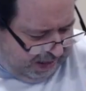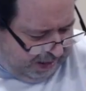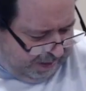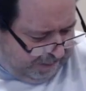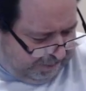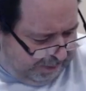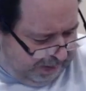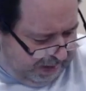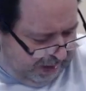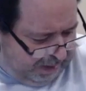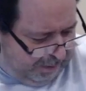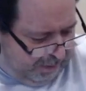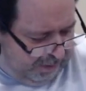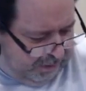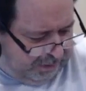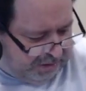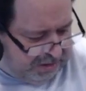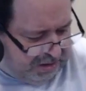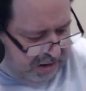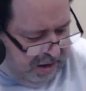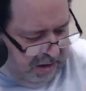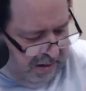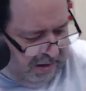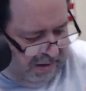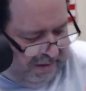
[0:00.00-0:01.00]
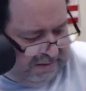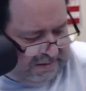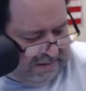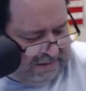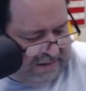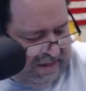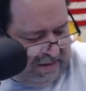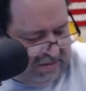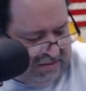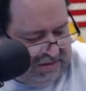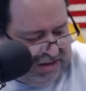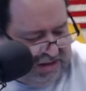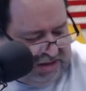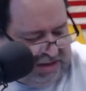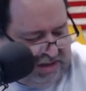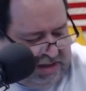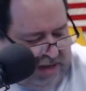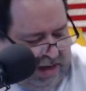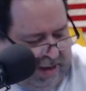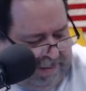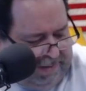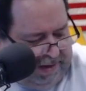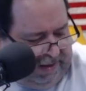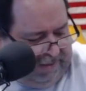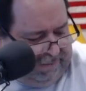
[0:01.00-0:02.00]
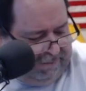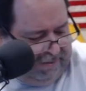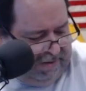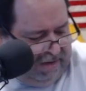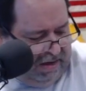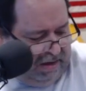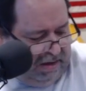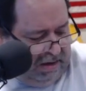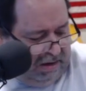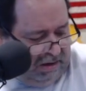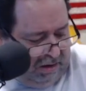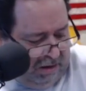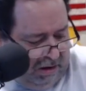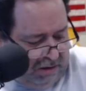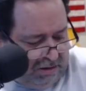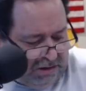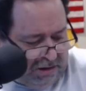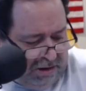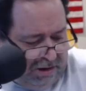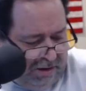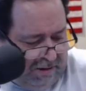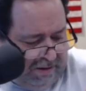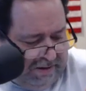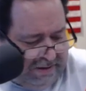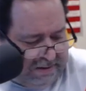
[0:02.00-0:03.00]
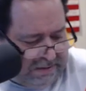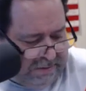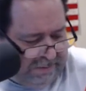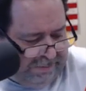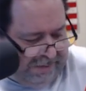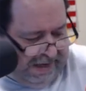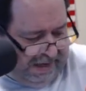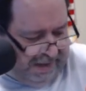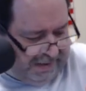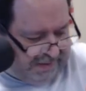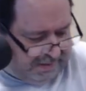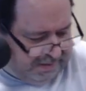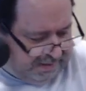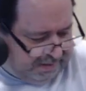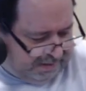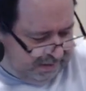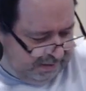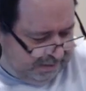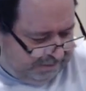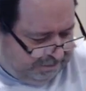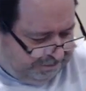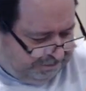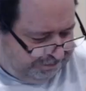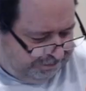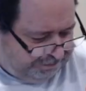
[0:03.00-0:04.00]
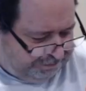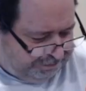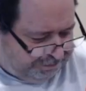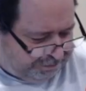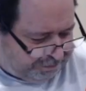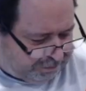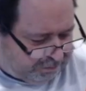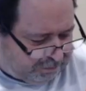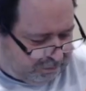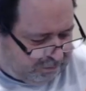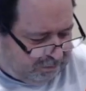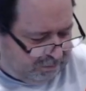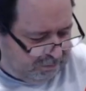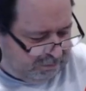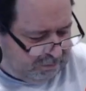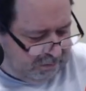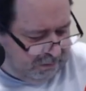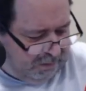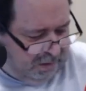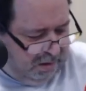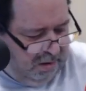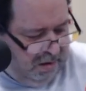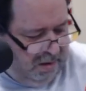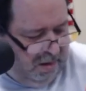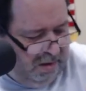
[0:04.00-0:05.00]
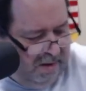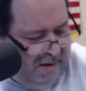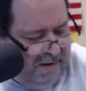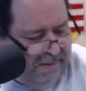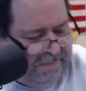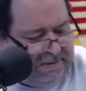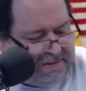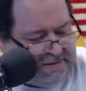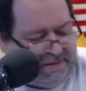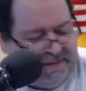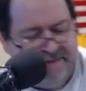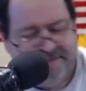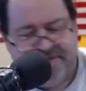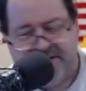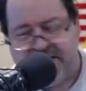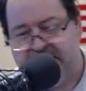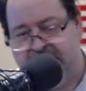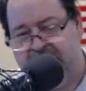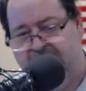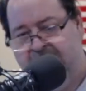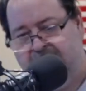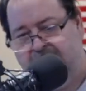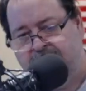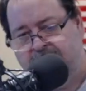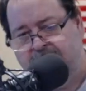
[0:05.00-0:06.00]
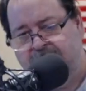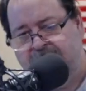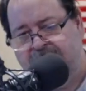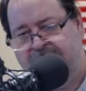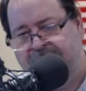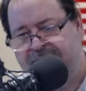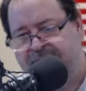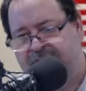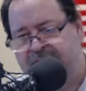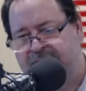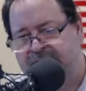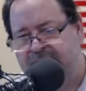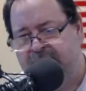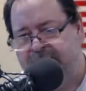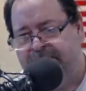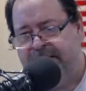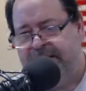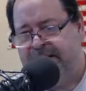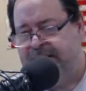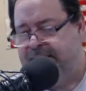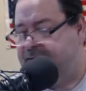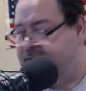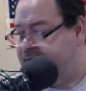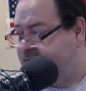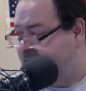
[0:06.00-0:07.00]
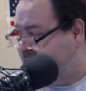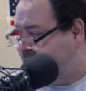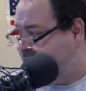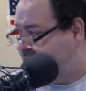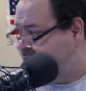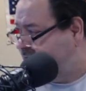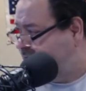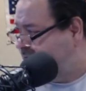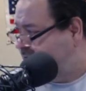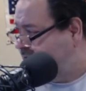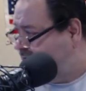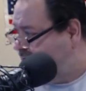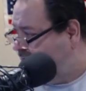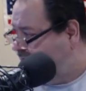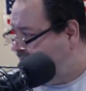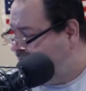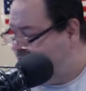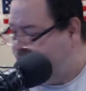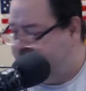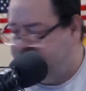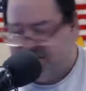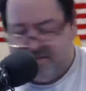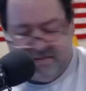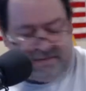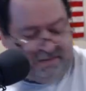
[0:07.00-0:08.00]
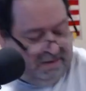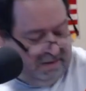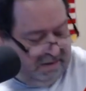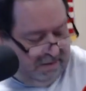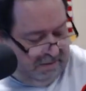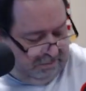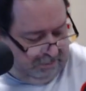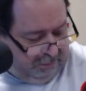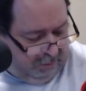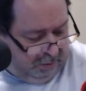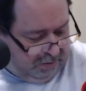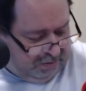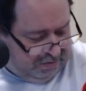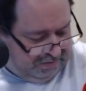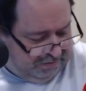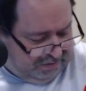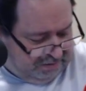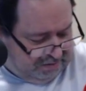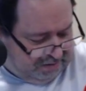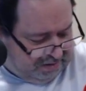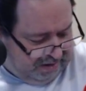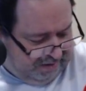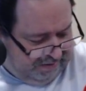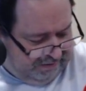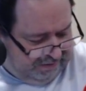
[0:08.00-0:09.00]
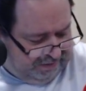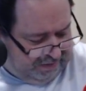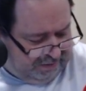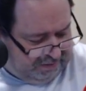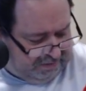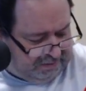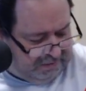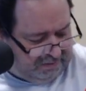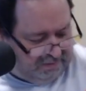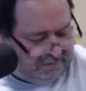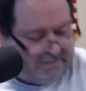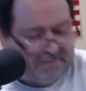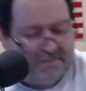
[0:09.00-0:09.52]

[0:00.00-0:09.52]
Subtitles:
and peanut butter with chocolate. Sounds yummy. Large curd is the best. Everybody's leaving us. Illinois left us already. Texas is leaving us. Mooresville's leaving us.